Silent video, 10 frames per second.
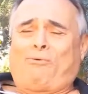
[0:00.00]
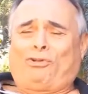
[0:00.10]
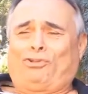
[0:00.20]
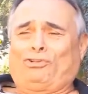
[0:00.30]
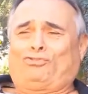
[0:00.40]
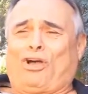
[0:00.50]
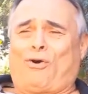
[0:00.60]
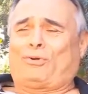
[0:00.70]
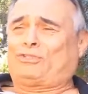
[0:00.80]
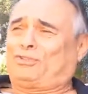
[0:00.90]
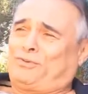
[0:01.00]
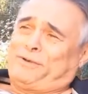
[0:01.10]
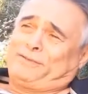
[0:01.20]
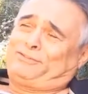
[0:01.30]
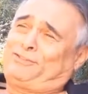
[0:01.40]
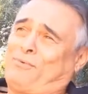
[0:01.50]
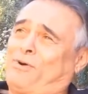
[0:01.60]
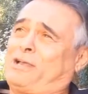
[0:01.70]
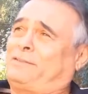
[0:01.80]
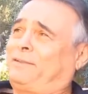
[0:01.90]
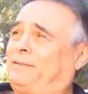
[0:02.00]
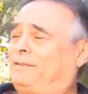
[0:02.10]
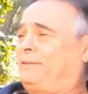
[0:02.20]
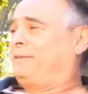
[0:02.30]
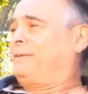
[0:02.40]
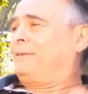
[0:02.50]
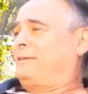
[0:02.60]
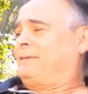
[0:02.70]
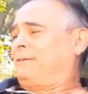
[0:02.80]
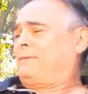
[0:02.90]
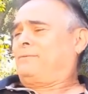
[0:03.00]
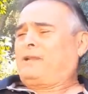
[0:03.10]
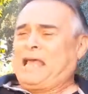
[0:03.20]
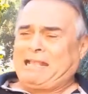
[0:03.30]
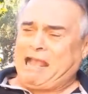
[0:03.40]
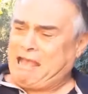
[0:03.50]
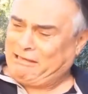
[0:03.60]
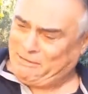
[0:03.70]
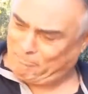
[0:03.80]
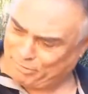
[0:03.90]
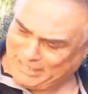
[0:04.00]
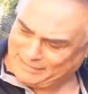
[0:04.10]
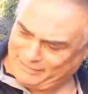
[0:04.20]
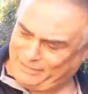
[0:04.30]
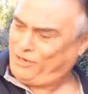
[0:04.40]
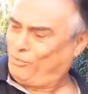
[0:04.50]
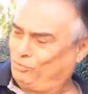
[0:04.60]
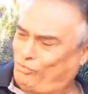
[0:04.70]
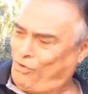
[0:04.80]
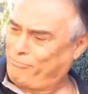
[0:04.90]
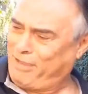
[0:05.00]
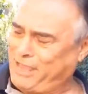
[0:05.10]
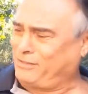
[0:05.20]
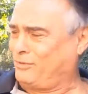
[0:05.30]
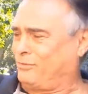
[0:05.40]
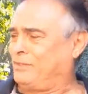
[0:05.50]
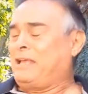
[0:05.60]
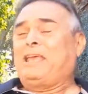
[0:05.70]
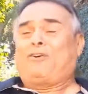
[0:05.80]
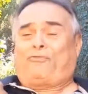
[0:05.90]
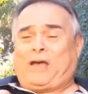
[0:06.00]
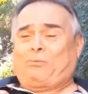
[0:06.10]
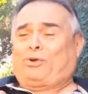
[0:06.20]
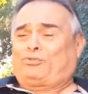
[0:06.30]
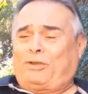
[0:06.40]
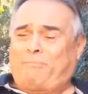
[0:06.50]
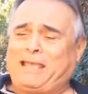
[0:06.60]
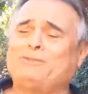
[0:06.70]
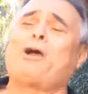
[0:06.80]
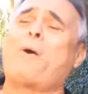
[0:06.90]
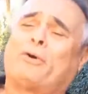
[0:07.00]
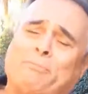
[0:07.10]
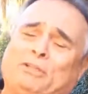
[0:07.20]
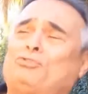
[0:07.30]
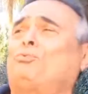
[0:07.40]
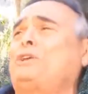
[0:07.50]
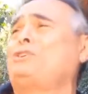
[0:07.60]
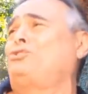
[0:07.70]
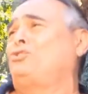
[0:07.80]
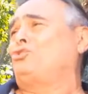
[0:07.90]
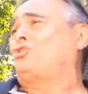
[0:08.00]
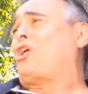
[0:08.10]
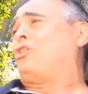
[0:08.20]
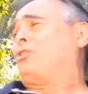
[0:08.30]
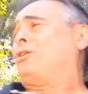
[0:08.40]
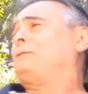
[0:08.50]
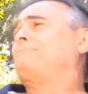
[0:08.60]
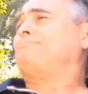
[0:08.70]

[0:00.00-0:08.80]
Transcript: I want to look tall once in a while. So what? When I got here, planted here with no manual, if I wrote the manual, I would have been 3 inches taller.